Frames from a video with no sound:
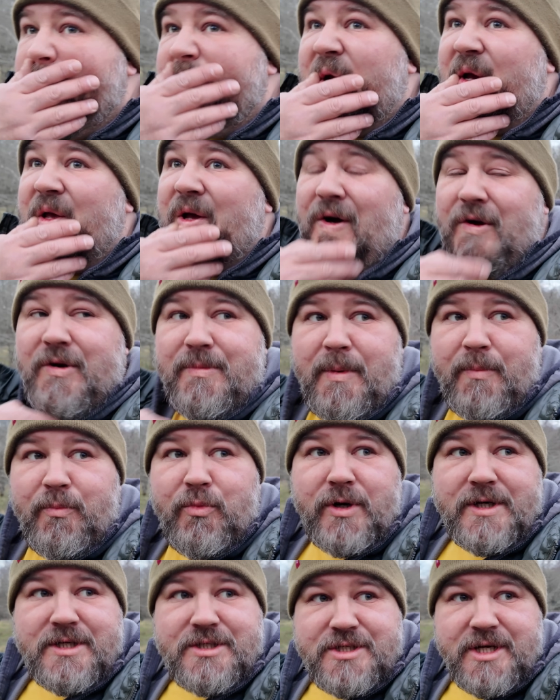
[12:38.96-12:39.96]
I can't
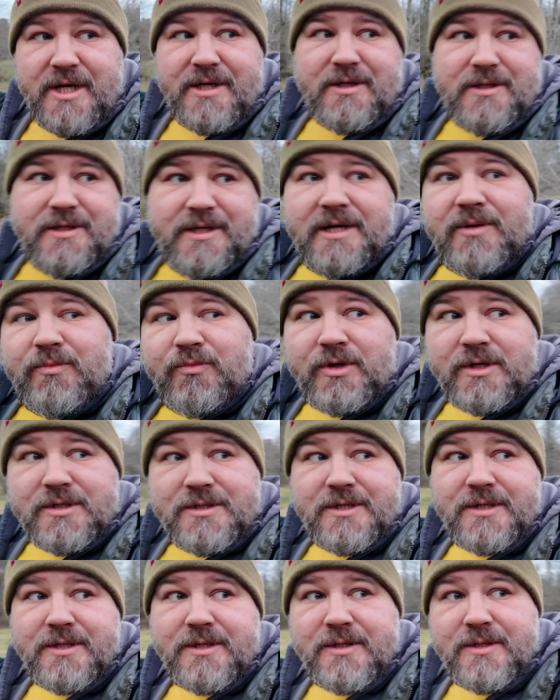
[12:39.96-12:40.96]
remember what his channel name
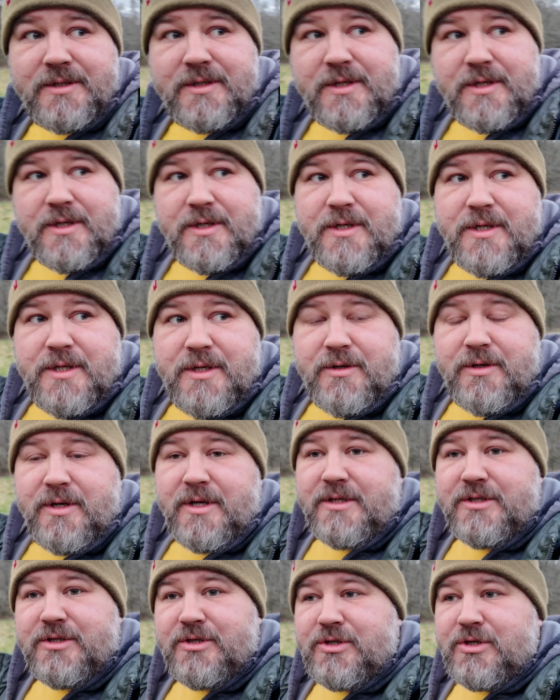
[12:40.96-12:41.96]
was.
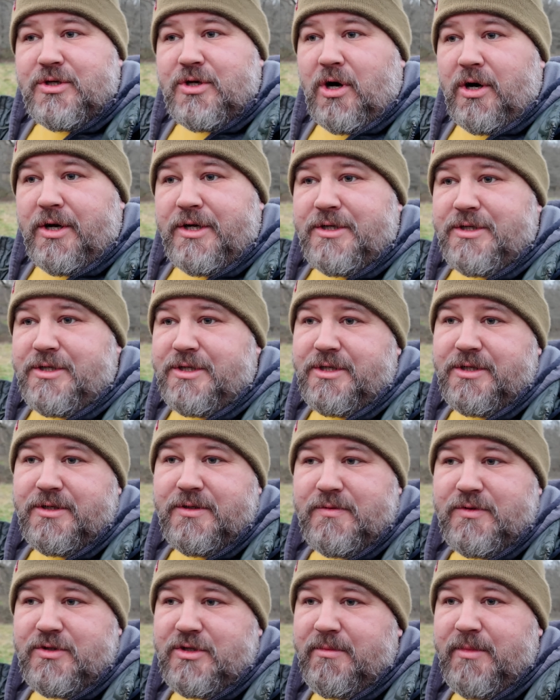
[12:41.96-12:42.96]
It's Scottish
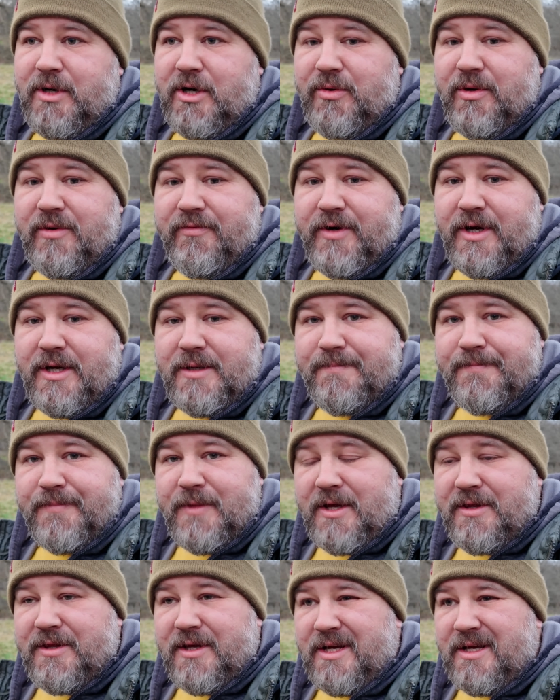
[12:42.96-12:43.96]
something or other,
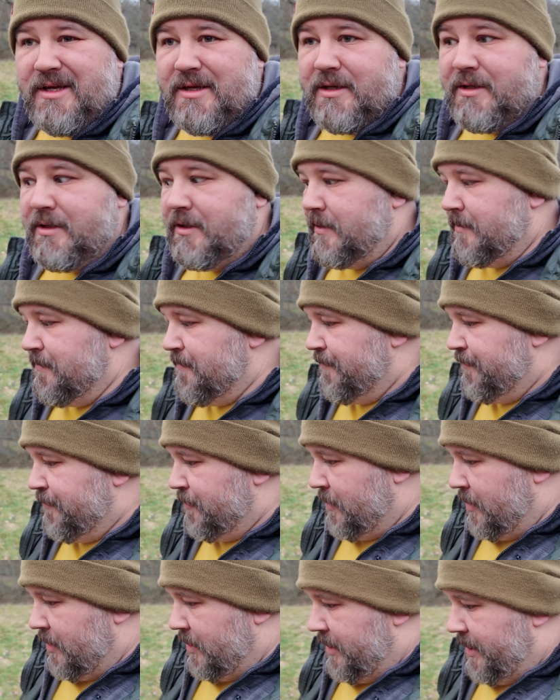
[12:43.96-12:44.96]
I think.
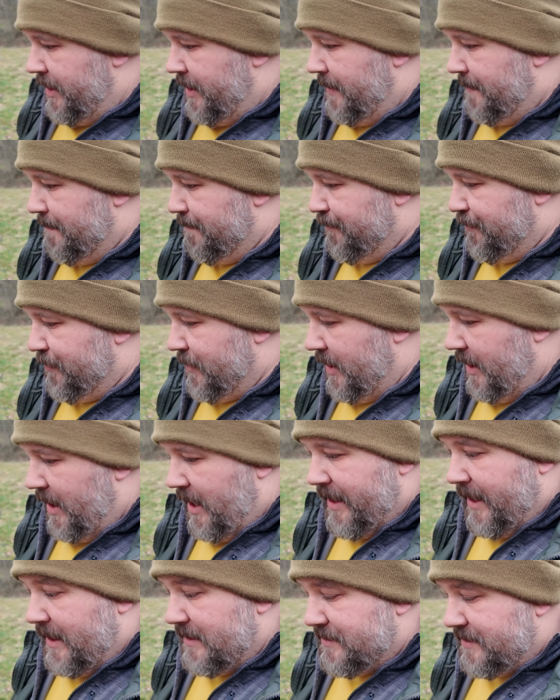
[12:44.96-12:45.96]

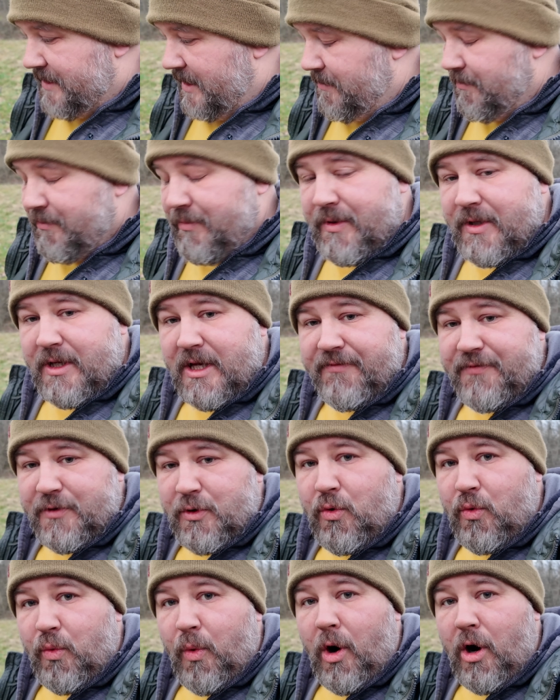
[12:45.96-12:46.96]
I asked him if it
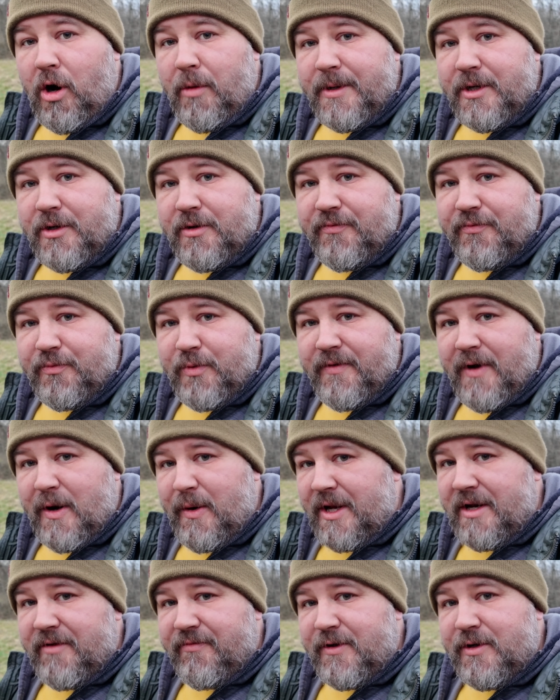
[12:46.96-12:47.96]
were warm enough
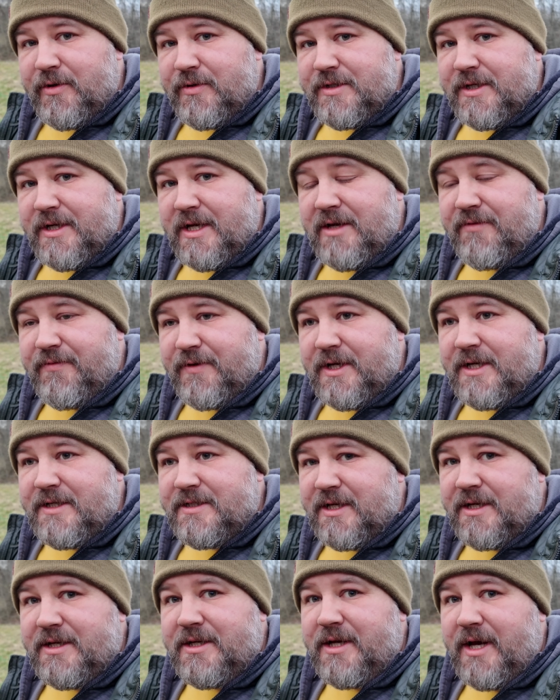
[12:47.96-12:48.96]
without anything underneath, and he
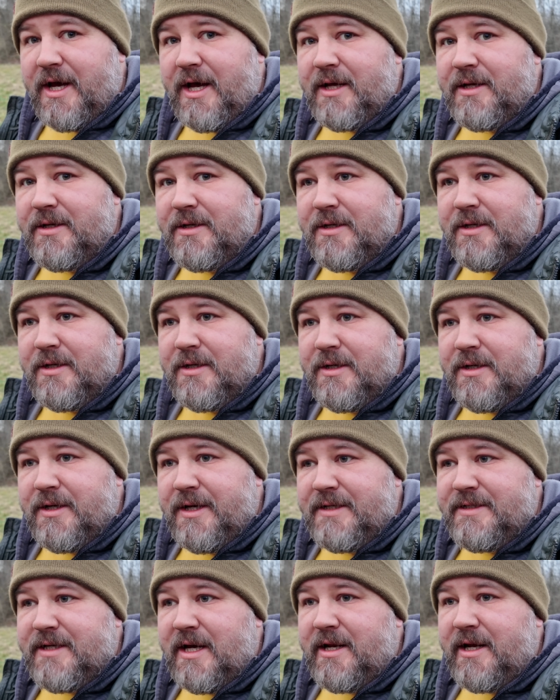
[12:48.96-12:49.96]
said yeah.
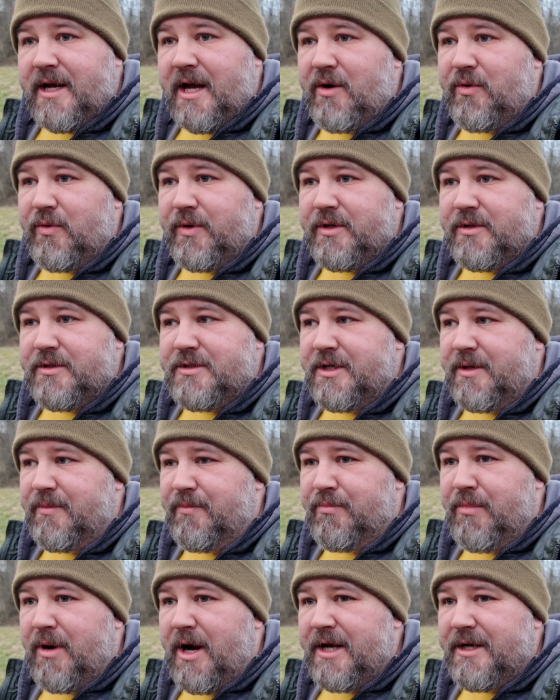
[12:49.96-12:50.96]
He's had it out to
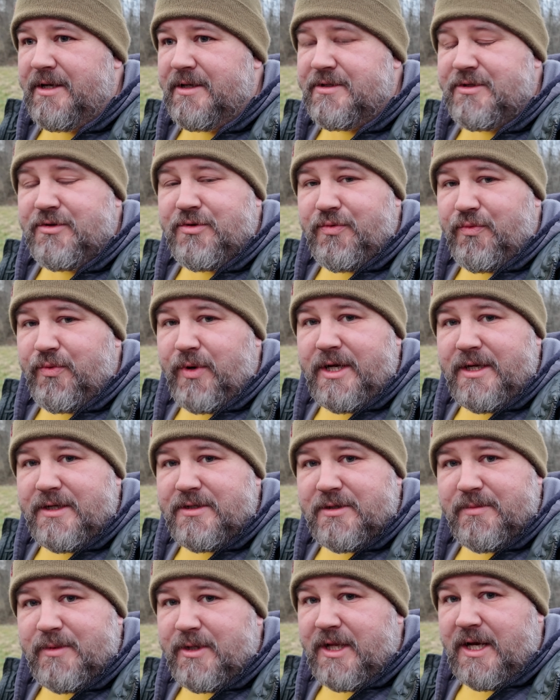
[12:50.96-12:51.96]
-3 or
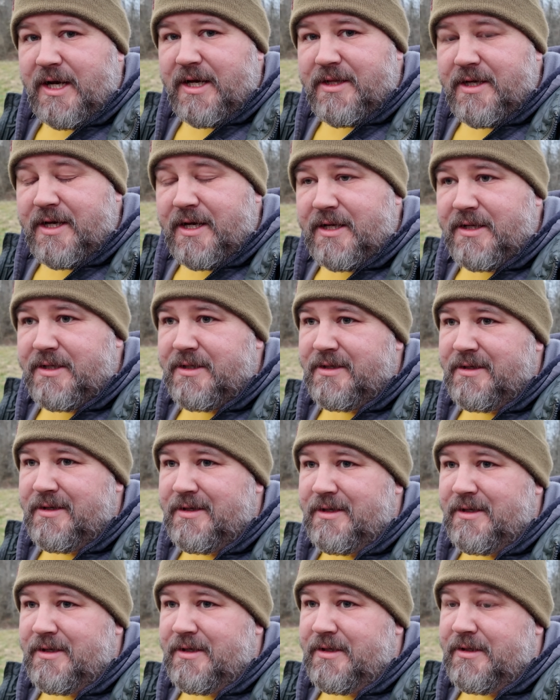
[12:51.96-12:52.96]
something like that.
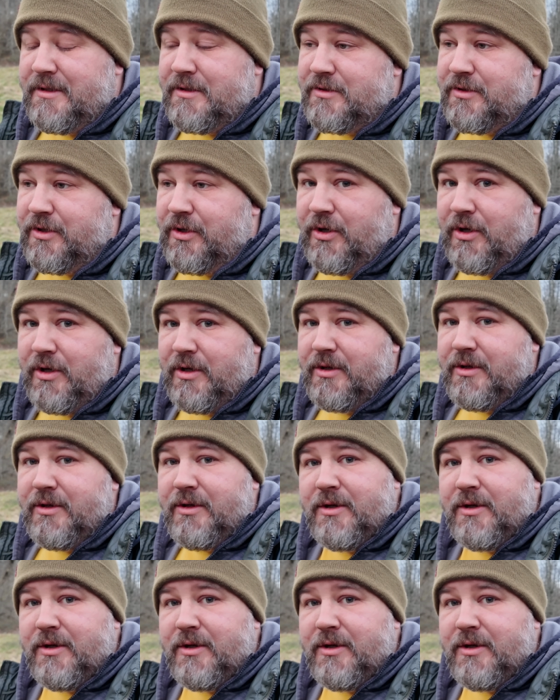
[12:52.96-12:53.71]
So